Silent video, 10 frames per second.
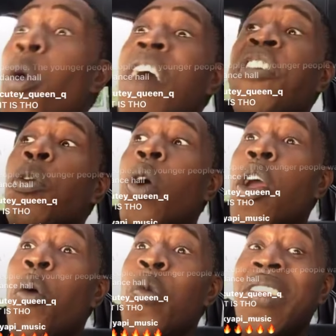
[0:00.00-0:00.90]
own have to
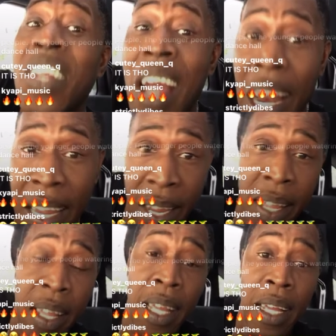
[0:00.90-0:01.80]
know the
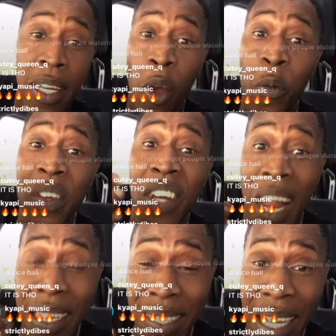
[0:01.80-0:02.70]
originally, the
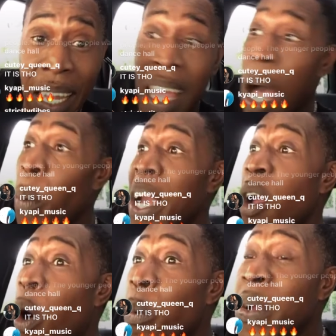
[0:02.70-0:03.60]
originality and
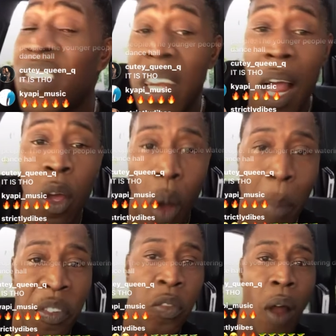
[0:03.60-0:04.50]
where the original
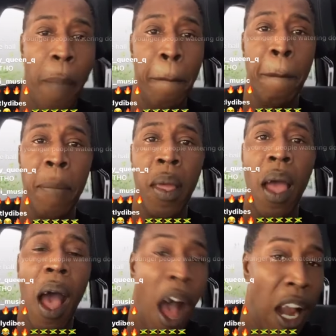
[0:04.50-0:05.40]
comes from.
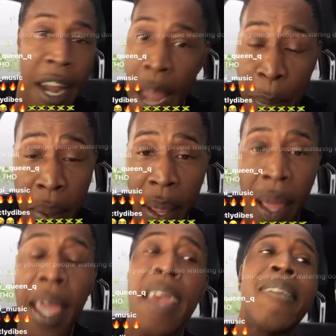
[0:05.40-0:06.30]
All of them
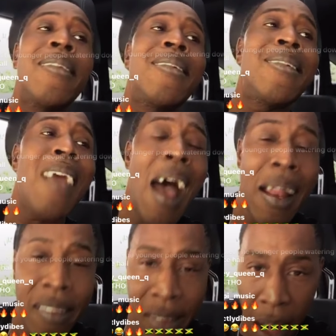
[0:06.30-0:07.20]
is
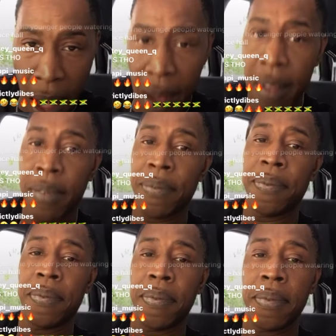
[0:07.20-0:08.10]
dancehall.
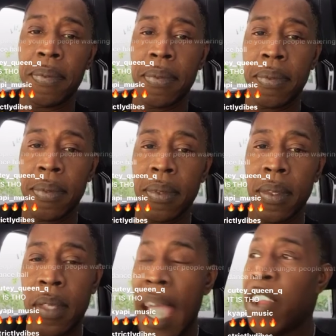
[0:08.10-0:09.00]

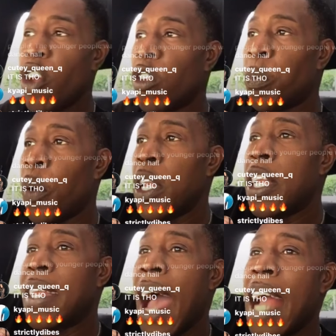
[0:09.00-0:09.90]
They just
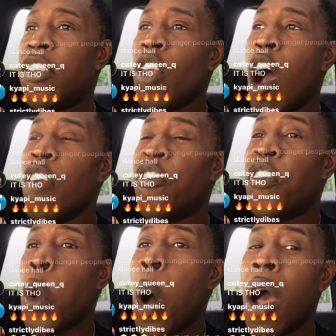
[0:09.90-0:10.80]
put dancehall
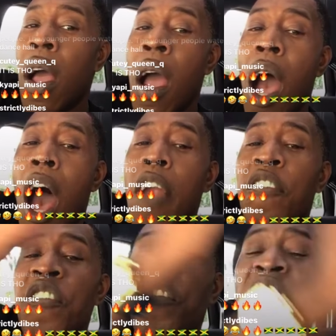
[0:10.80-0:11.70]
flow
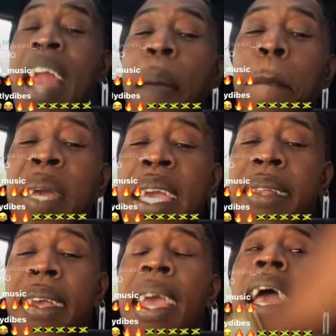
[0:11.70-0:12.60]
and fit them
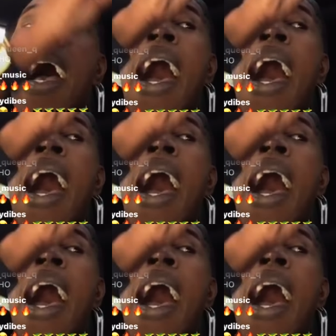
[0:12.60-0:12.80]
beat,